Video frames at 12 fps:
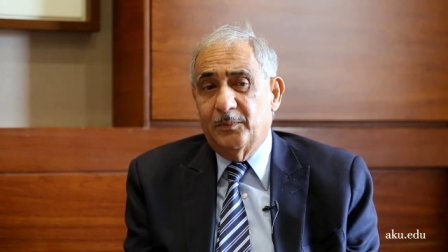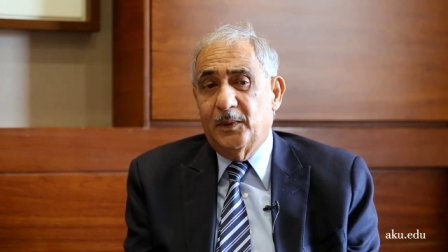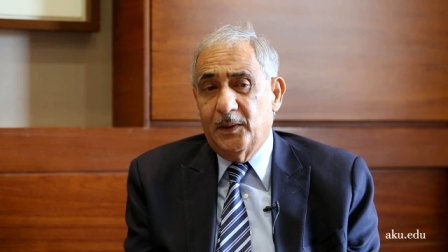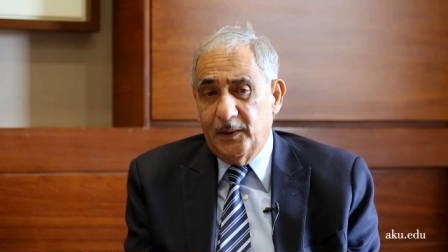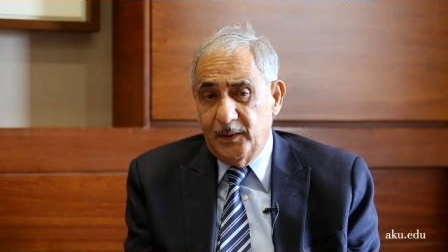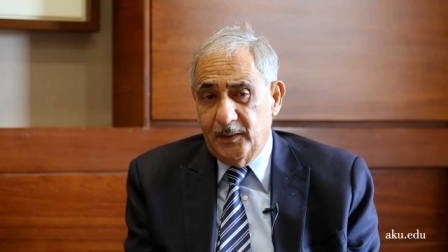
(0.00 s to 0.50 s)

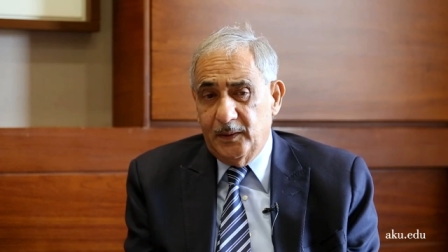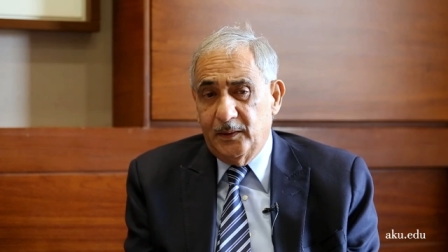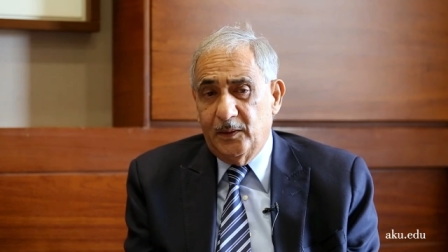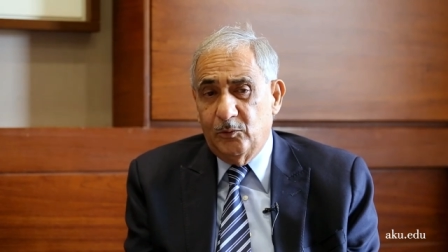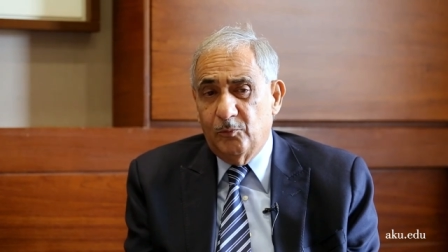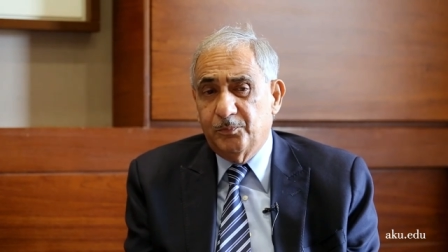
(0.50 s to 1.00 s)
I
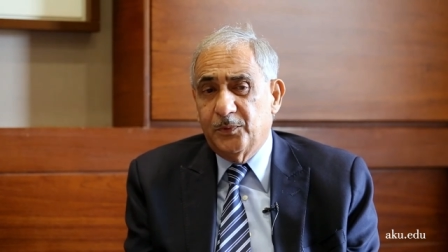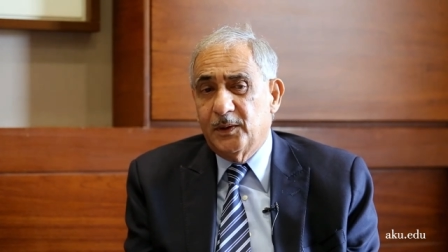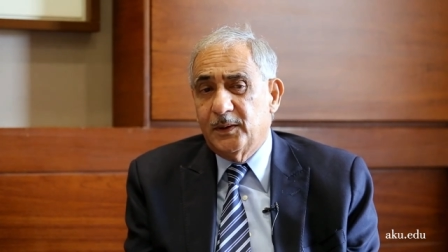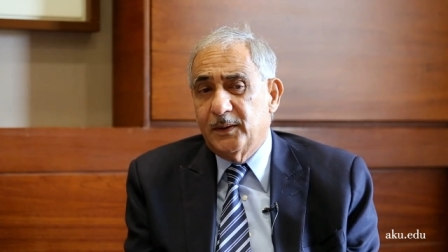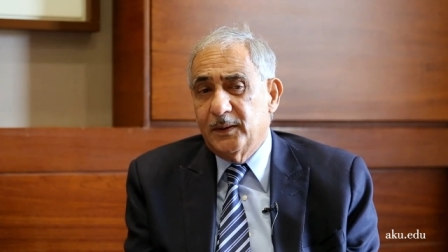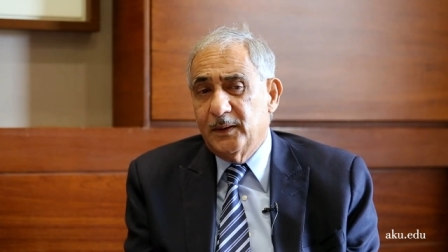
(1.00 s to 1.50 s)
hope
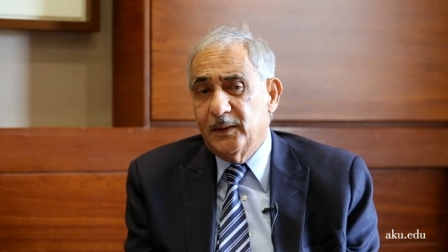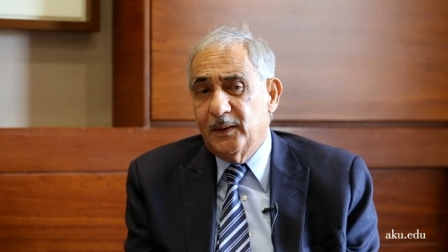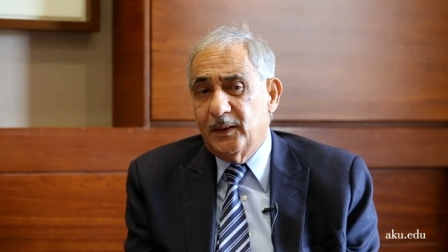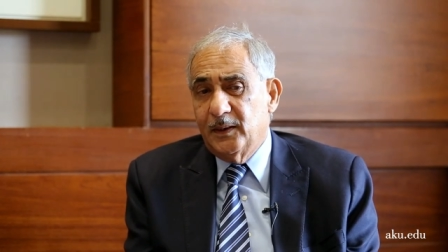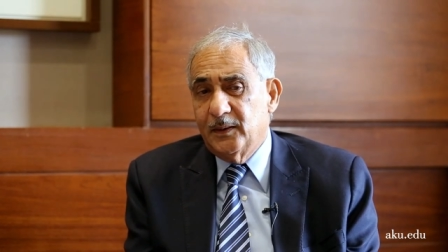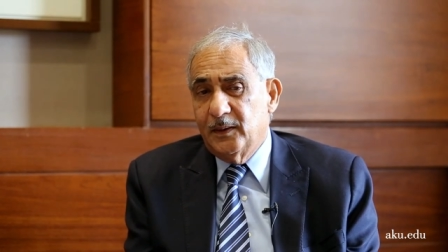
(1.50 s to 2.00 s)
that uh,
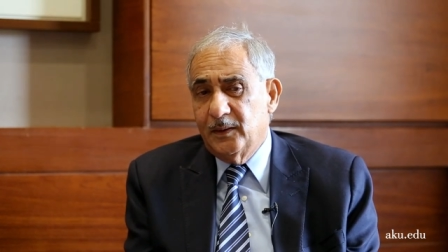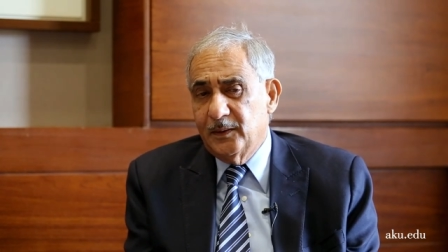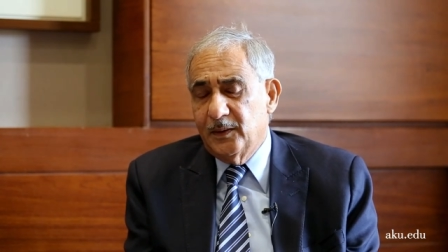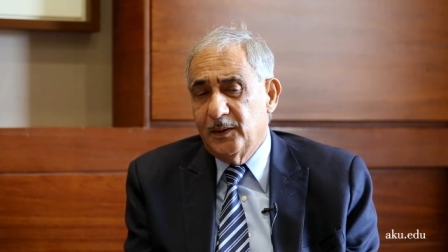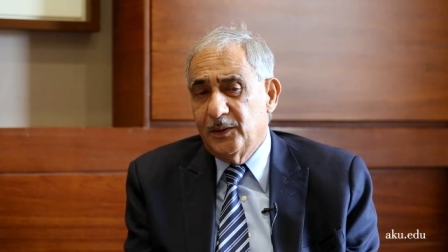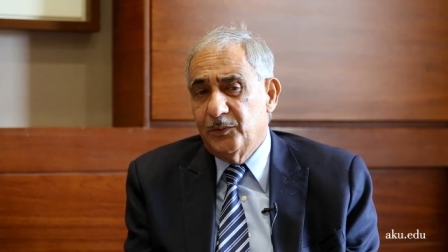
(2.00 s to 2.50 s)
our
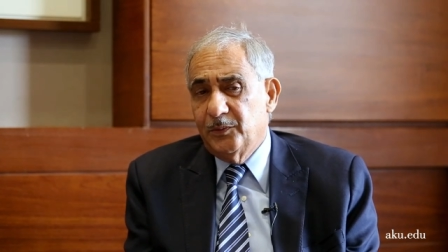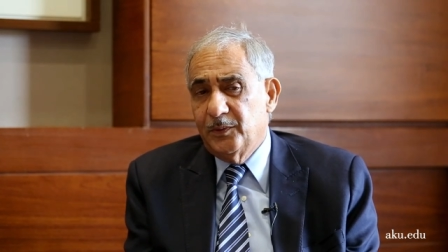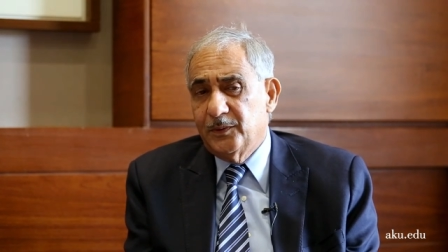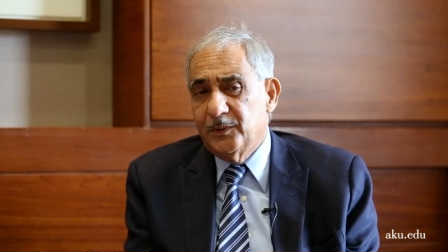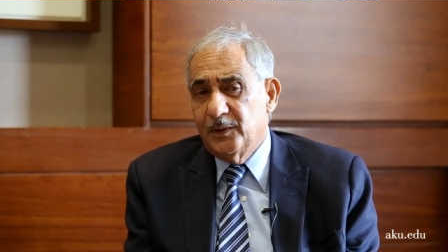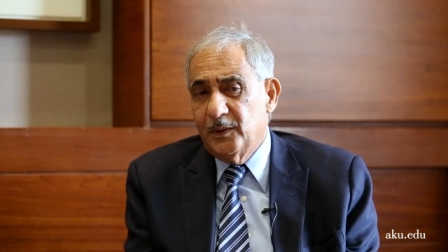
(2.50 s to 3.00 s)

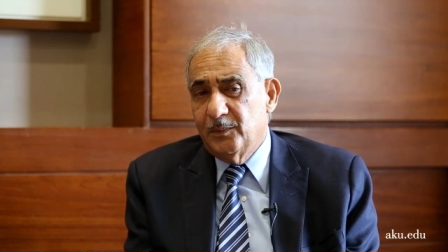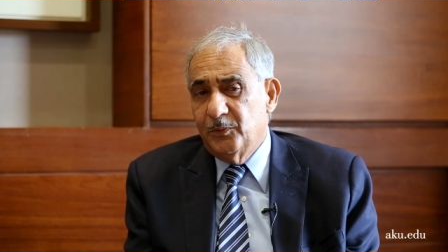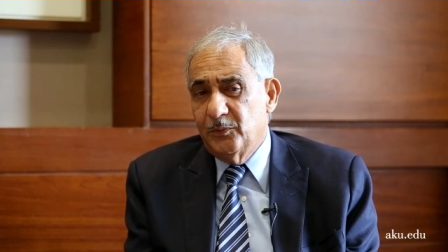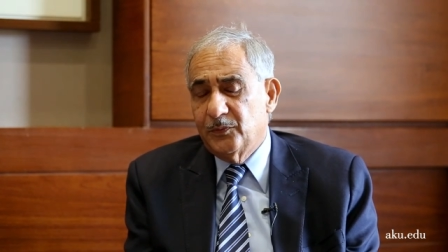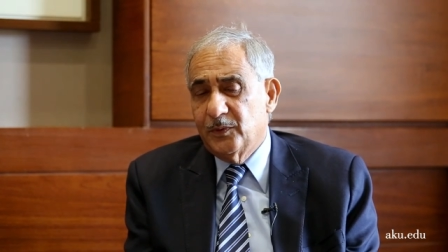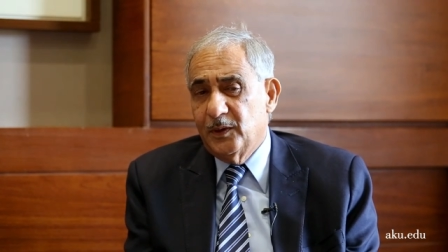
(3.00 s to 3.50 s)
undergraduates and our
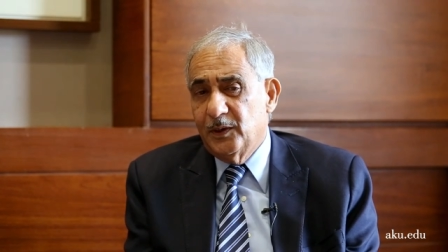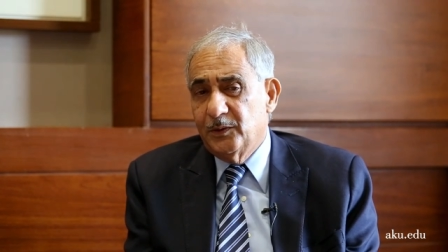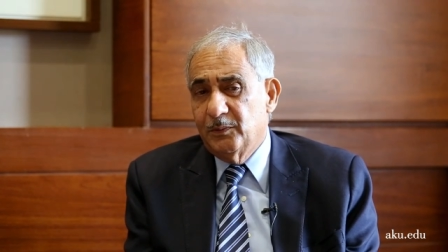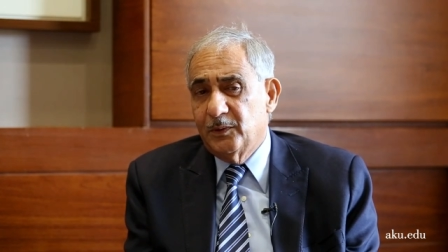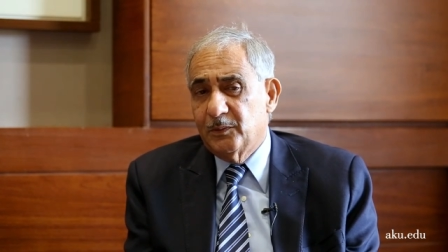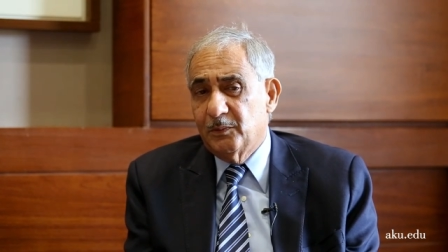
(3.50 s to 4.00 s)

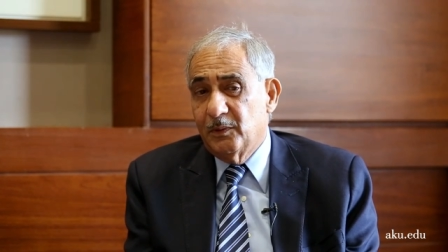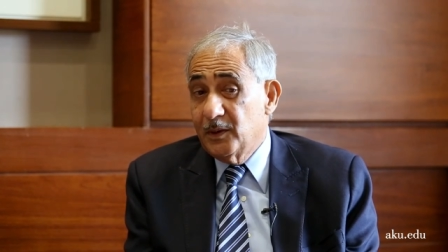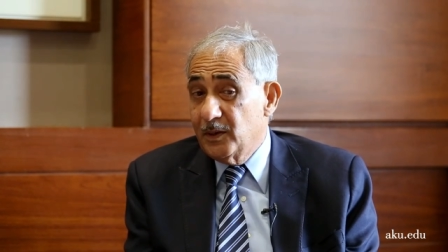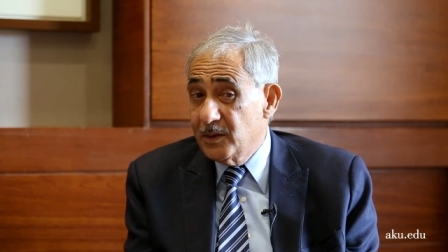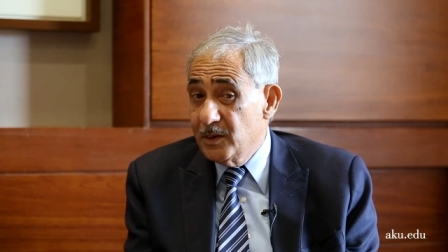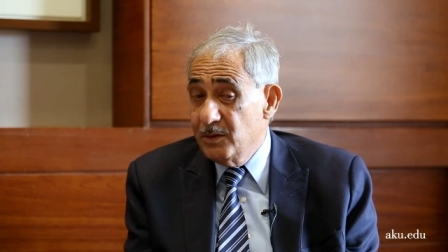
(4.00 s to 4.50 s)
postgraduates will
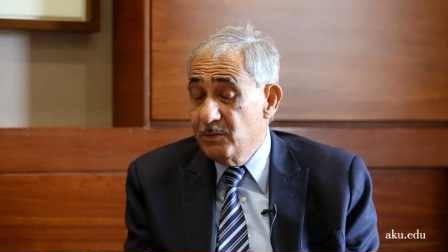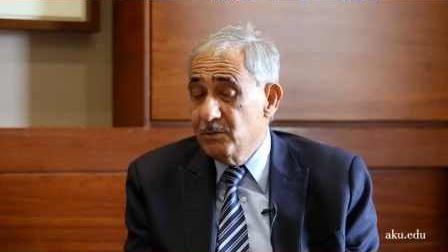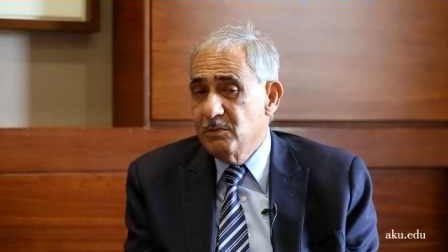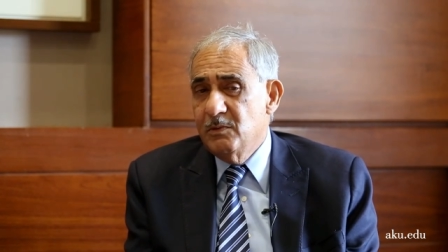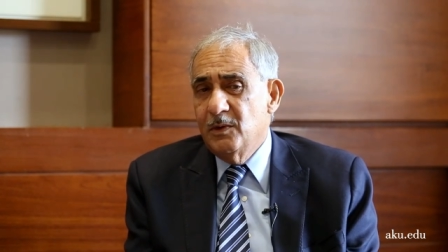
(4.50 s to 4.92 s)
continue